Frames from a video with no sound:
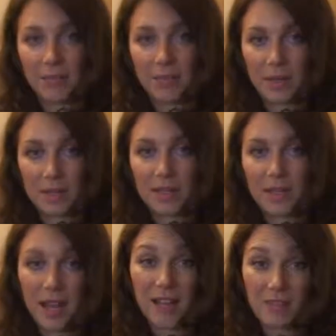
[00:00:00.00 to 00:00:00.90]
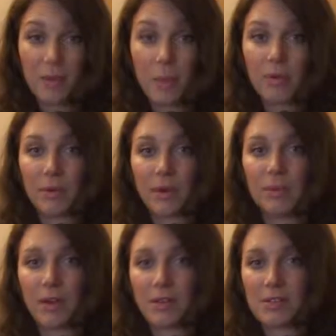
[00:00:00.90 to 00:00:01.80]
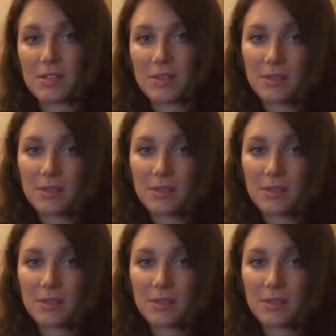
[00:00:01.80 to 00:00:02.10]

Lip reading: And I remember my parents